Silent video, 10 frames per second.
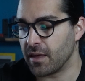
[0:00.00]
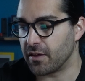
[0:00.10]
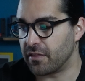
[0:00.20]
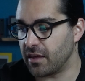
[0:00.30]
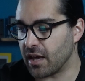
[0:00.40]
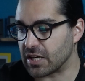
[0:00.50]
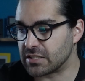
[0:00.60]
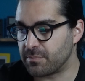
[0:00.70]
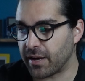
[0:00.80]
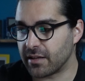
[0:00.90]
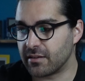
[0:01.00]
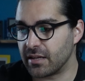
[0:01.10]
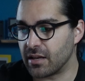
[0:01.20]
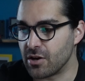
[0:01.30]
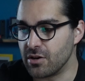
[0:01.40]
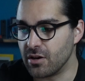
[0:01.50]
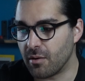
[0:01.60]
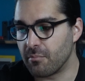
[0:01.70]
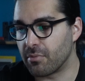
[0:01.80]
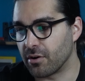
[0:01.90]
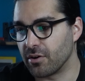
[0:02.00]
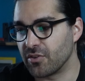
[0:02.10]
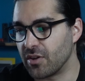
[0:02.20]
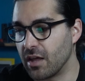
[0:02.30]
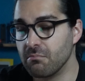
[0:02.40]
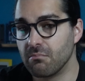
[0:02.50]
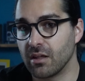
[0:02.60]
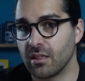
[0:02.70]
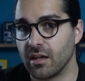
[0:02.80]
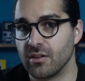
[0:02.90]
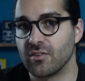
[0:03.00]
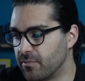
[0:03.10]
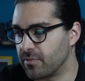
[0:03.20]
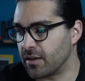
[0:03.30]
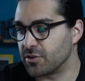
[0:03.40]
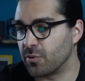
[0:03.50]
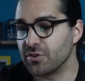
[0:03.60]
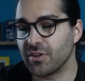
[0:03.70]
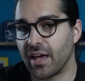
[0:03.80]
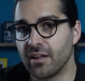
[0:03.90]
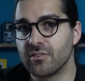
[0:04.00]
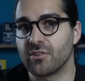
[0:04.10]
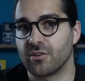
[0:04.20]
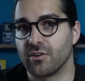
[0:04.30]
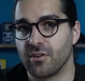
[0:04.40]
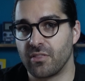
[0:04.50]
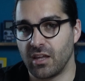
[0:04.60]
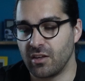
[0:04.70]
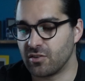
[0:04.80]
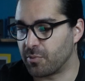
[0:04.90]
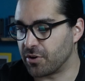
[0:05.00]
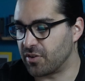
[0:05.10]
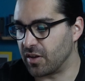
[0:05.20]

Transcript: the expected numbers in millions that's going to enter the esports